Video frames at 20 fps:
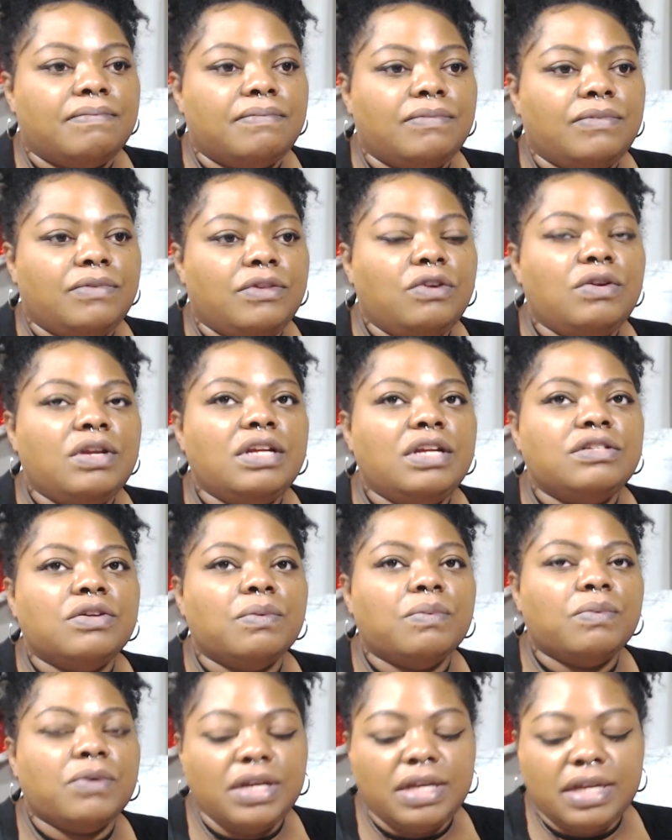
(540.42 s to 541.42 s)
you need to
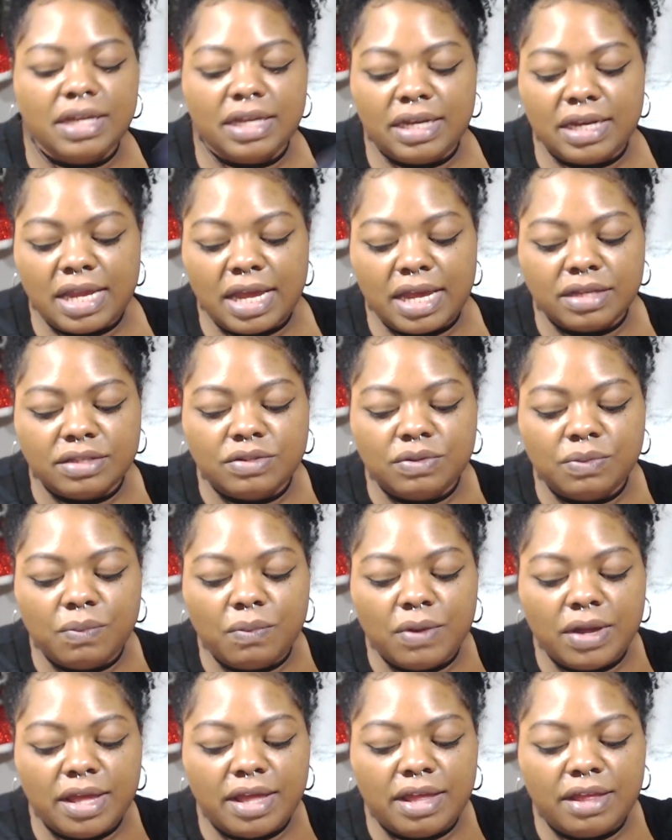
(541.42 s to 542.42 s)
reconnect
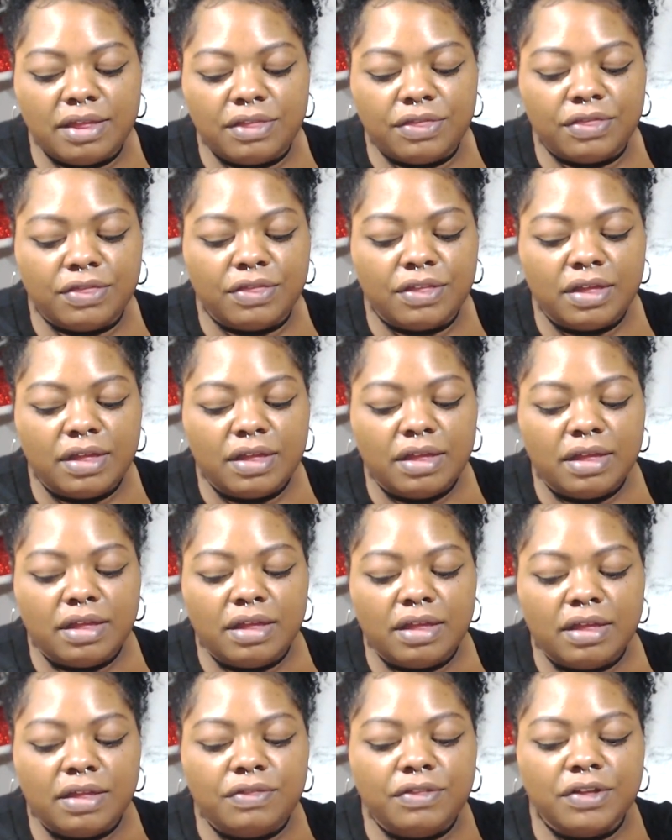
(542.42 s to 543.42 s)
with
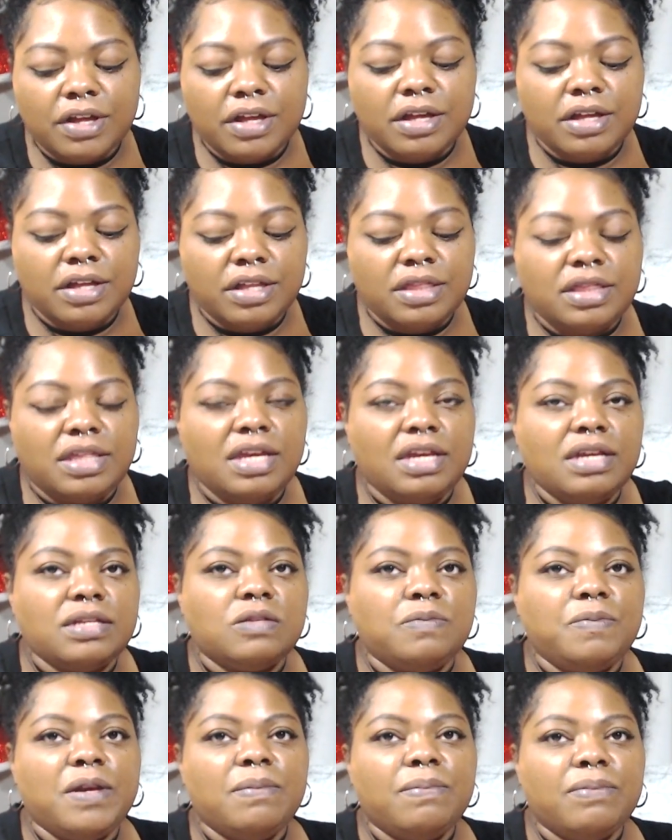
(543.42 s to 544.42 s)
the good things
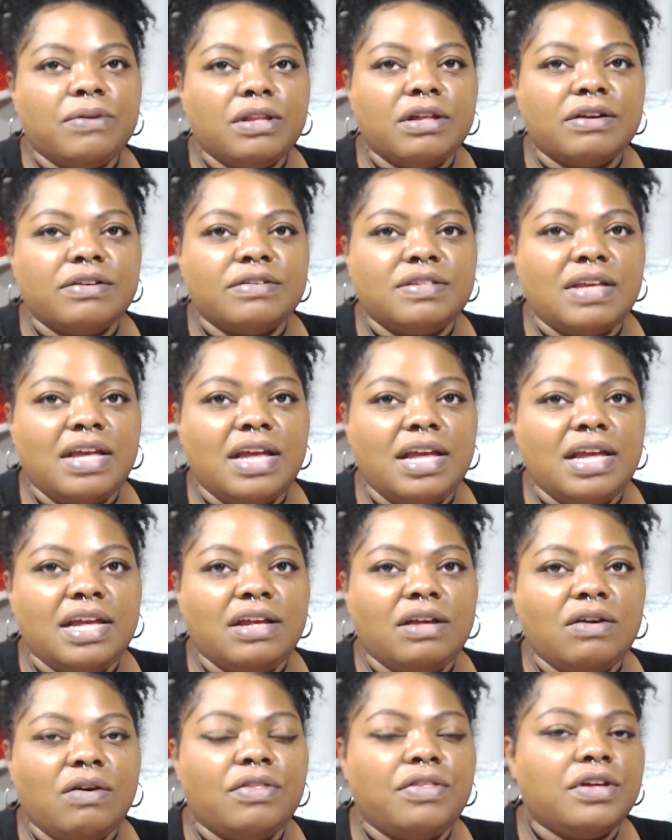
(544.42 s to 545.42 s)
people are
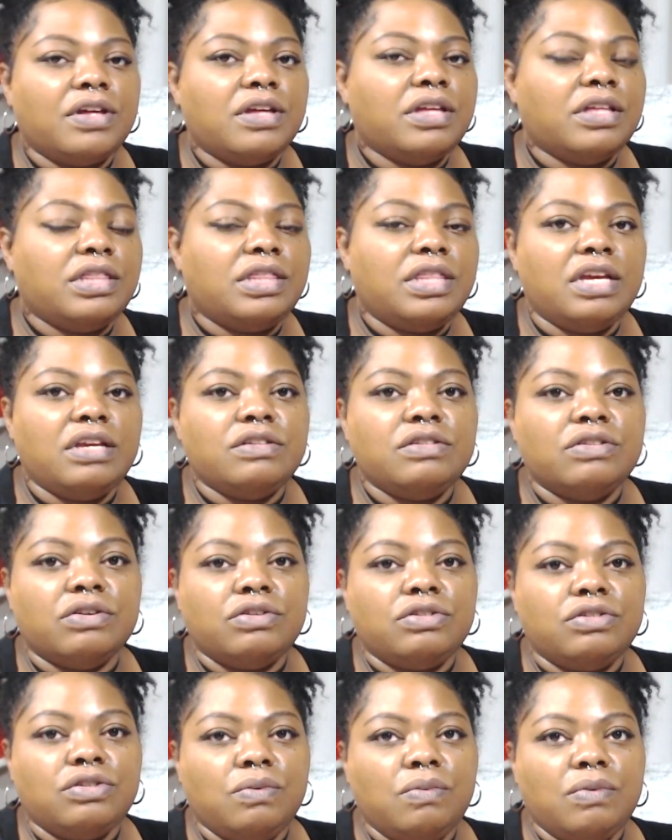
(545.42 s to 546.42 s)
saying or the good things you're
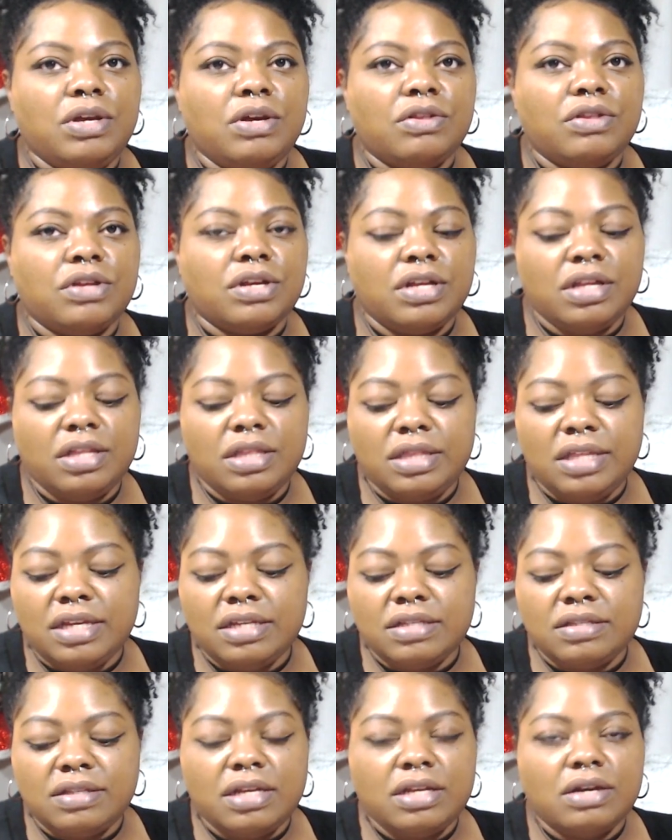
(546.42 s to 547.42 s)
doing or the good
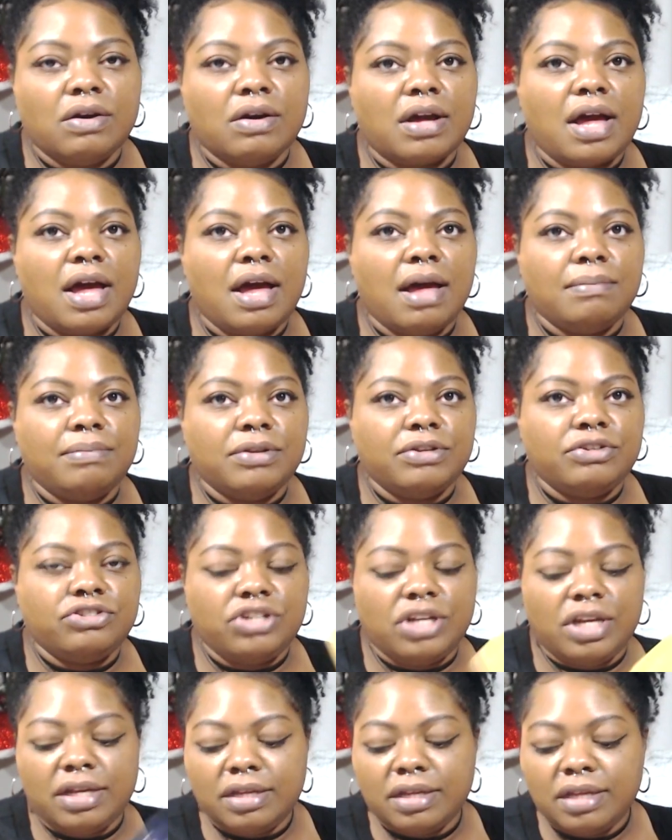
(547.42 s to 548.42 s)
things that you're
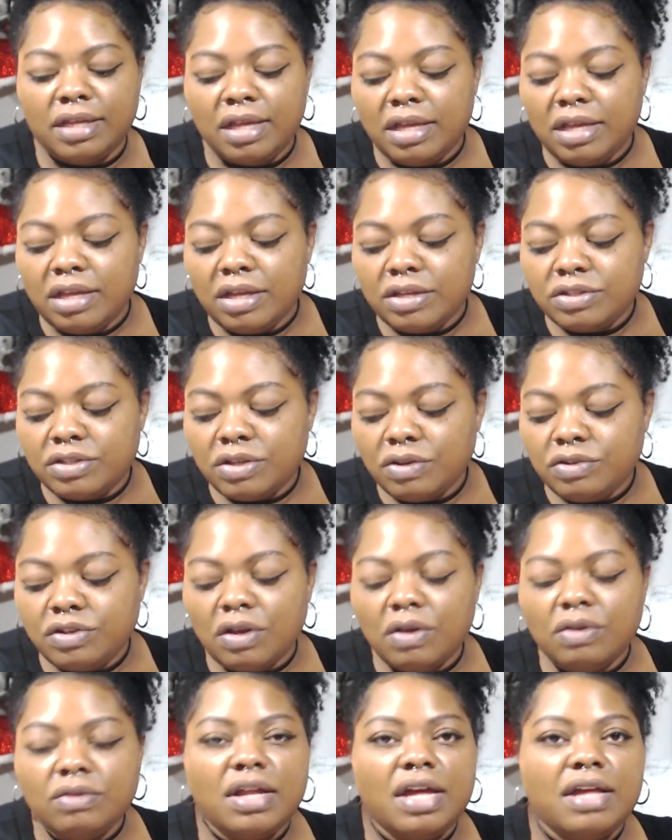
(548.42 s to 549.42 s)
accomplishing so
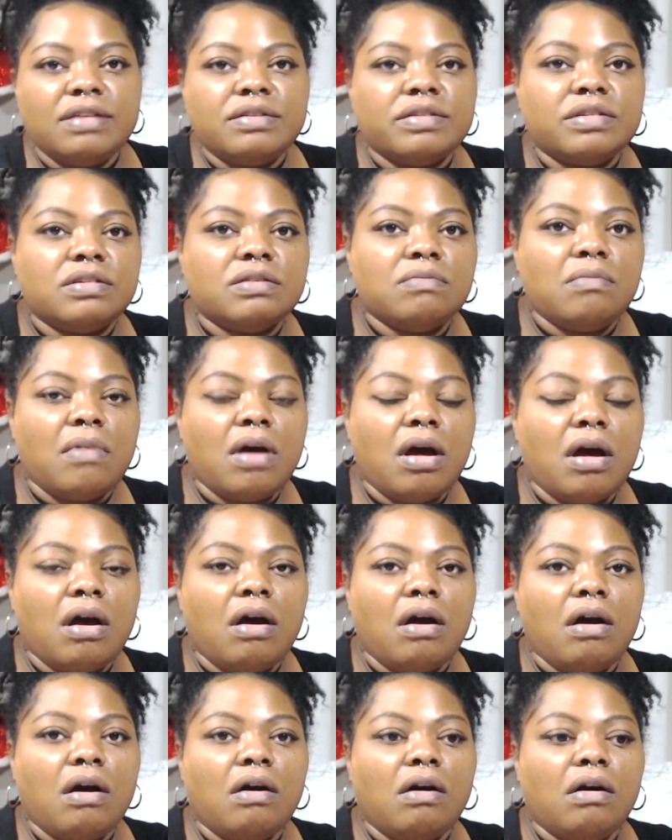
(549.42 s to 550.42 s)
don't let
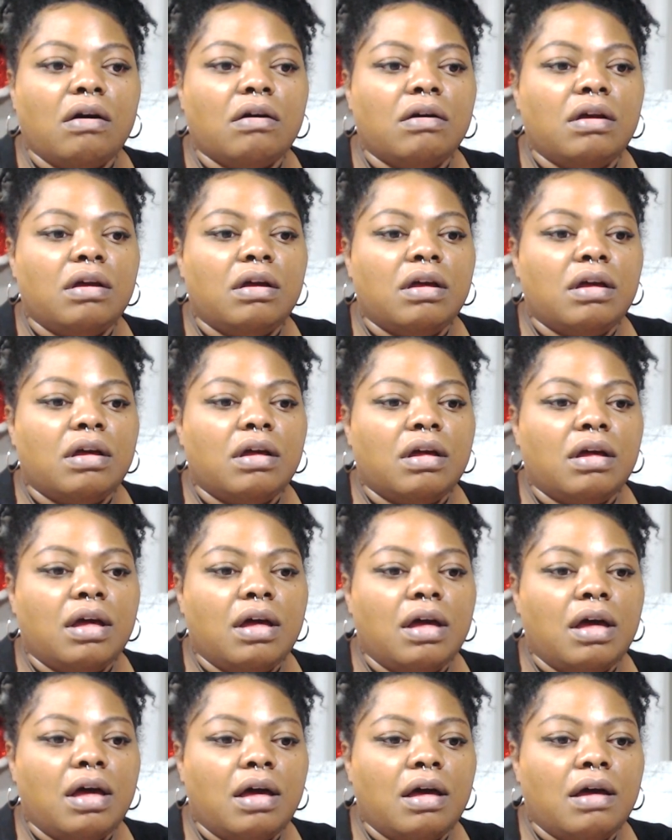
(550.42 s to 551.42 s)
small
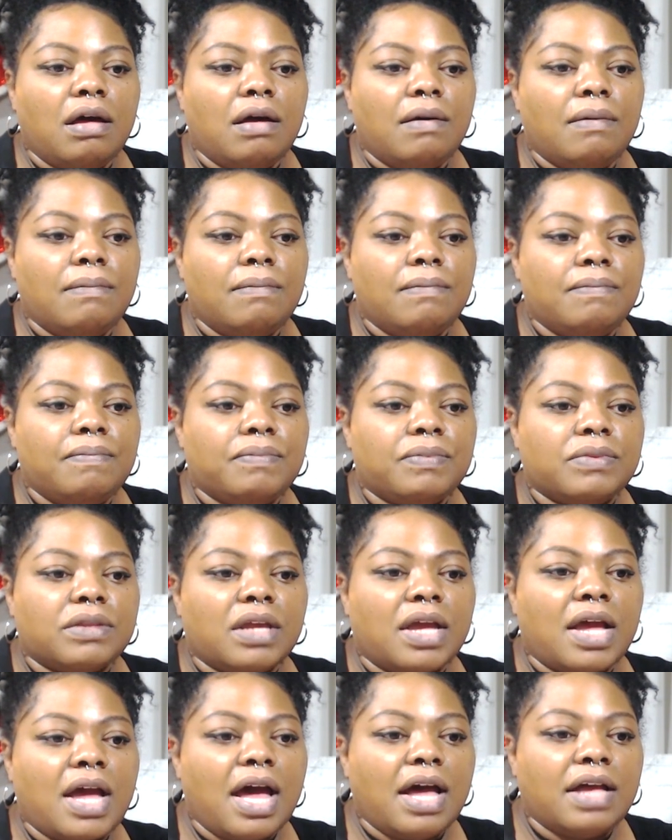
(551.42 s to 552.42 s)
um
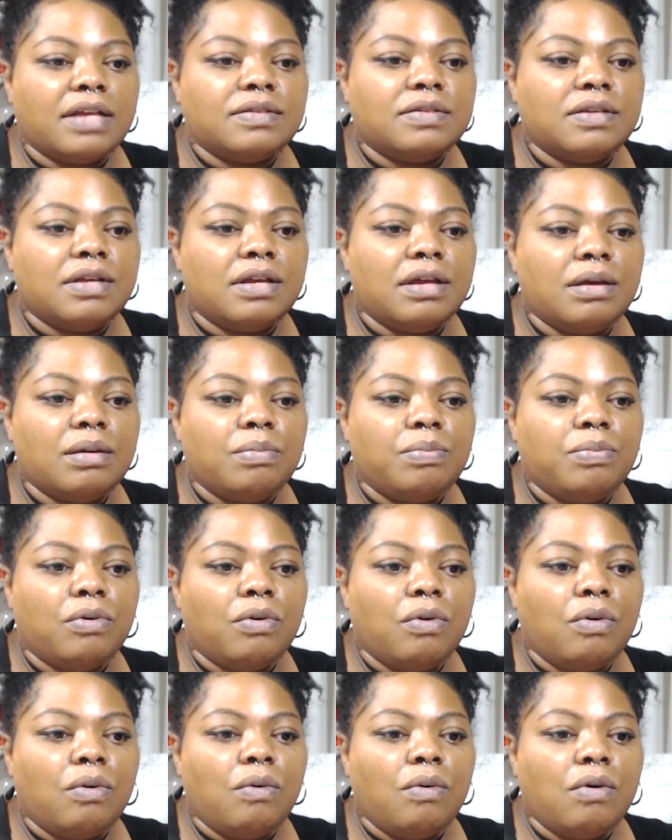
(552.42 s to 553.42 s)
gossip
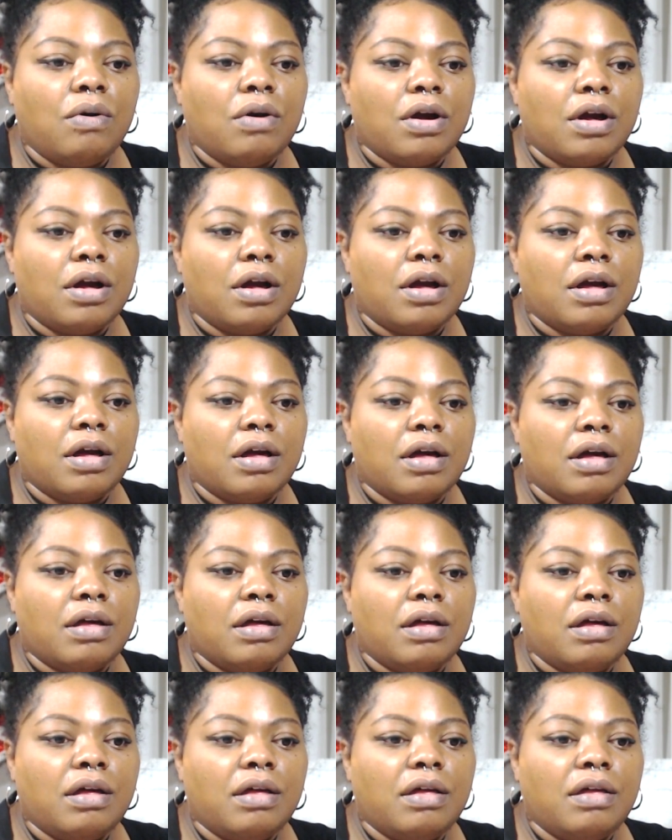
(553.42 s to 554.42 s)
or
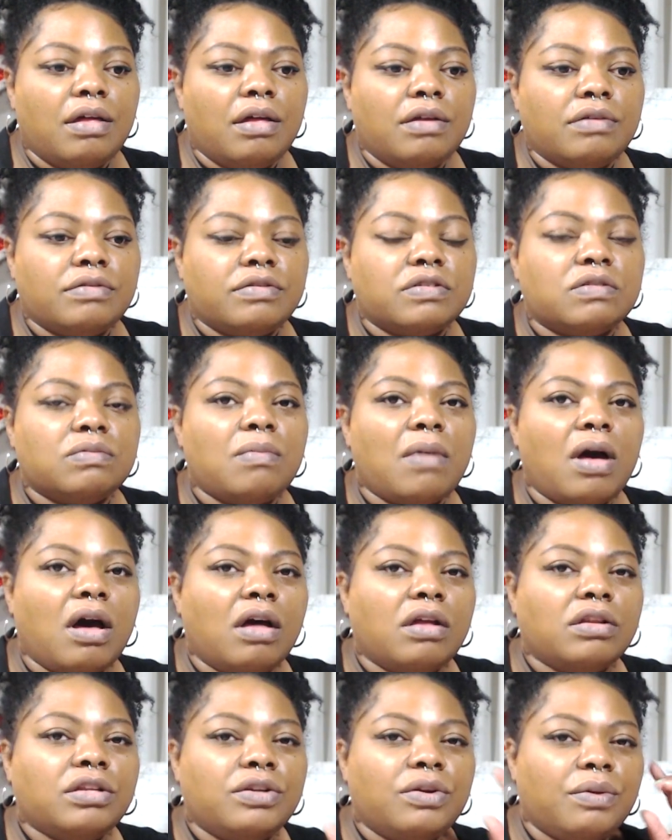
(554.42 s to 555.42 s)

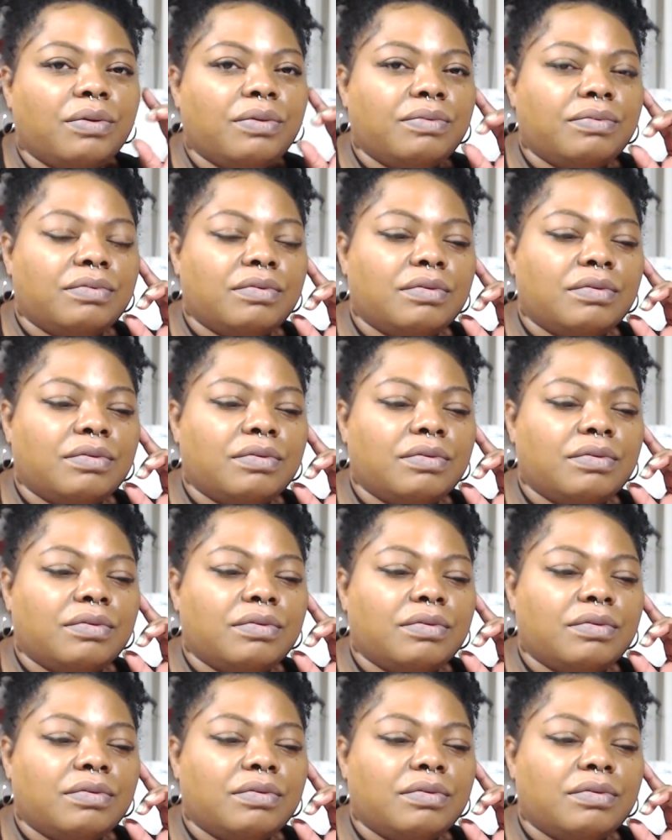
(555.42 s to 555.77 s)
small little